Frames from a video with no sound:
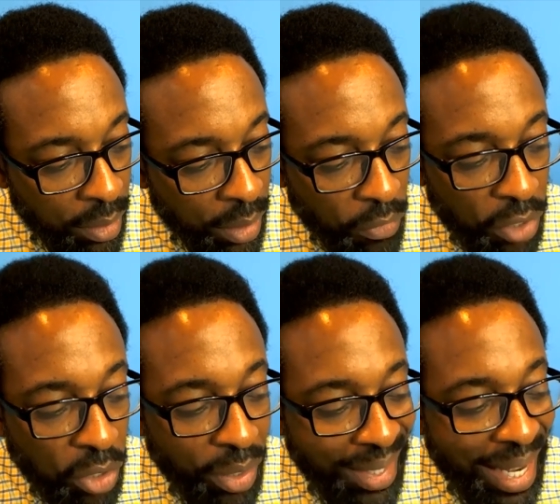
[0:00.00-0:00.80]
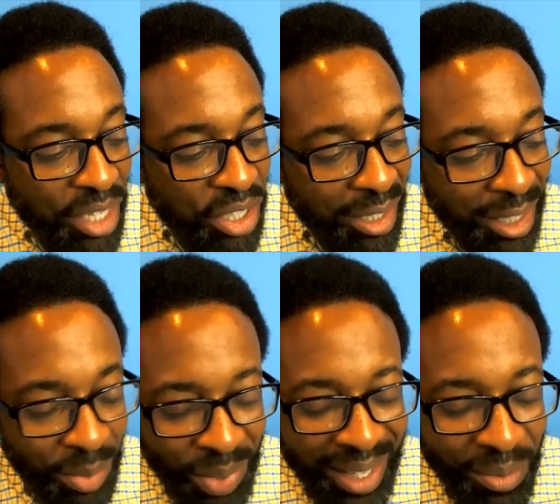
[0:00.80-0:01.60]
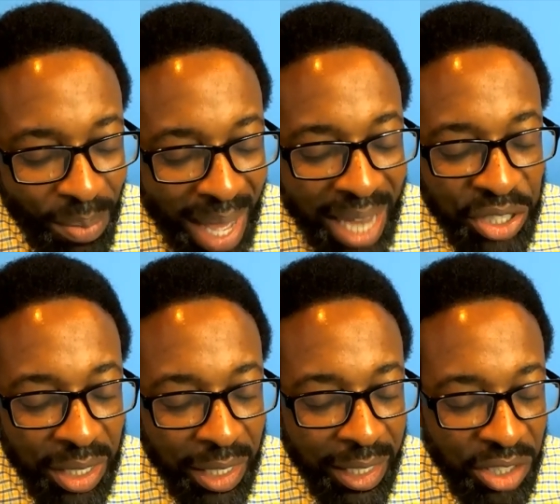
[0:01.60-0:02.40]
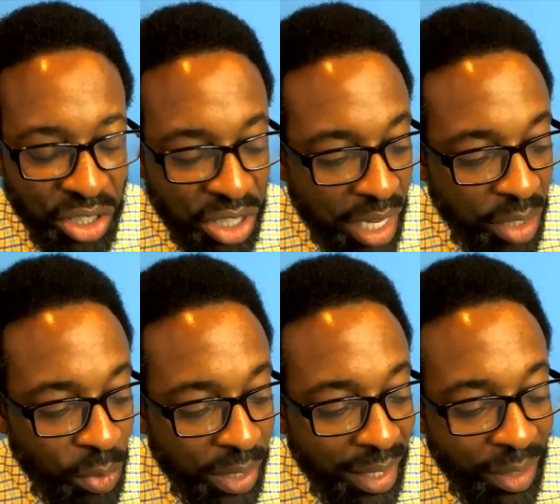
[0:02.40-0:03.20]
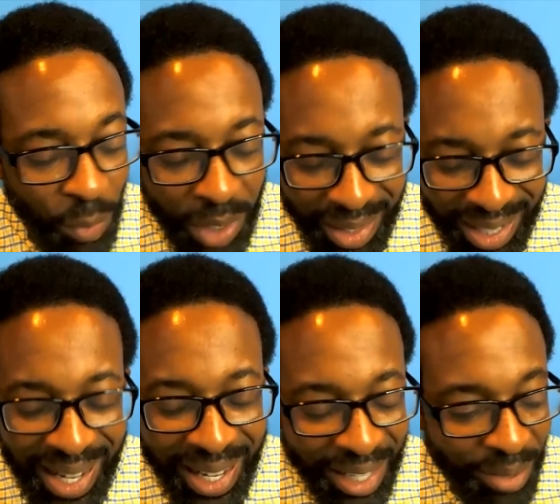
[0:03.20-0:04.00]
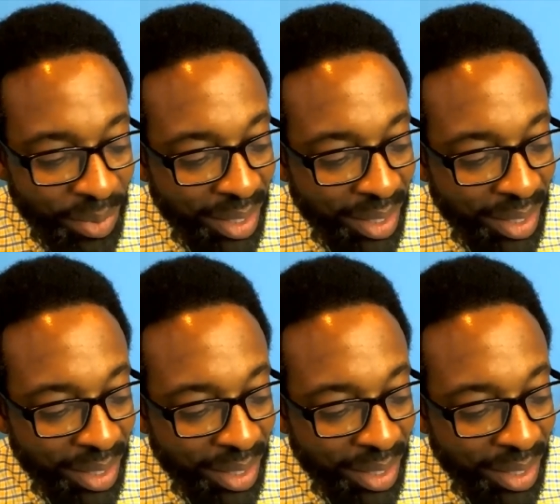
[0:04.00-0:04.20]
If your intention to be compassionate is genuine, with time,